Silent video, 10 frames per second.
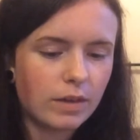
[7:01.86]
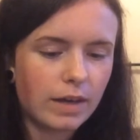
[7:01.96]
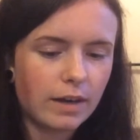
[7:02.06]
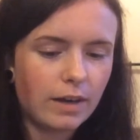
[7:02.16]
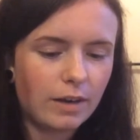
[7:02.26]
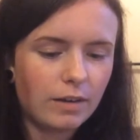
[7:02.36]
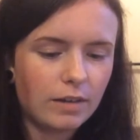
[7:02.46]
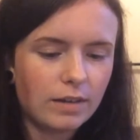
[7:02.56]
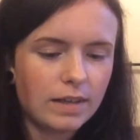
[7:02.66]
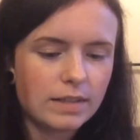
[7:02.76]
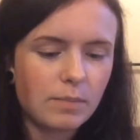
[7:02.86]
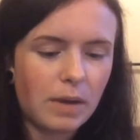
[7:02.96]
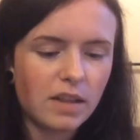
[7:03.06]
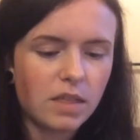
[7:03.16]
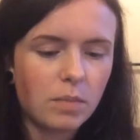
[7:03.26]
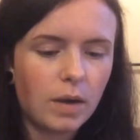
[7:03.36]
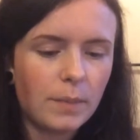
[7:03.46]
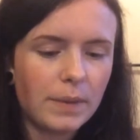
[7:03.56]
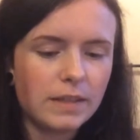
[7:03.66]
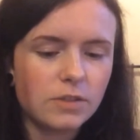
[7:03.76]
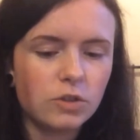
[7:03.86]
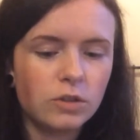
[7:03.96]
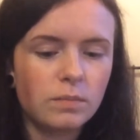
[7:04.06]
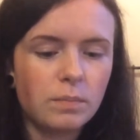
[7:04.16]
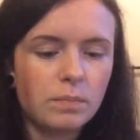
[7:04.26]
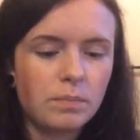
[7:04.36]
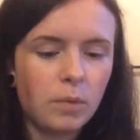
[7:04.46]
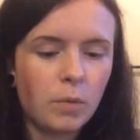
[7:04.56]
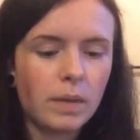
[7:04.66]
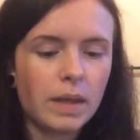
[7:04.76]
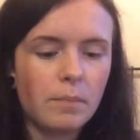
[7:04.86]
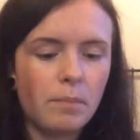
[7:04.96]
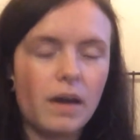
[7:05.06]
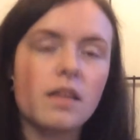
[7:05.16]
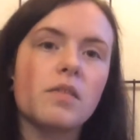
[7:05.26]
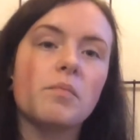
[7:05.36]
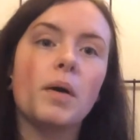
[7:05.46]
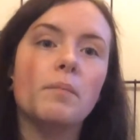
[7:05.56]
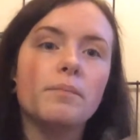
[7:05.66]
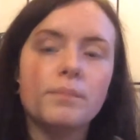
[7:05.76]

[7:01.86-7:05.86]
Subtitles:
one I got is a bath bomb, and it's called Pumpkin Bath Bomb.